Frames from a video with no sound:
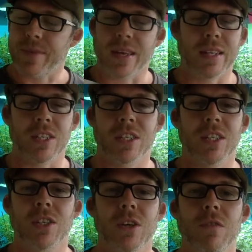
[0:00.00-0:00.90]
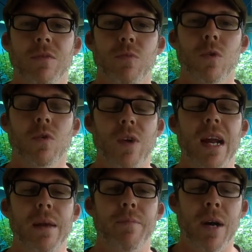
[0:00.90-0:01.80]
it just deserves more
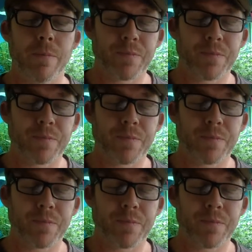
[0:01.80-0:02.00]
credit. But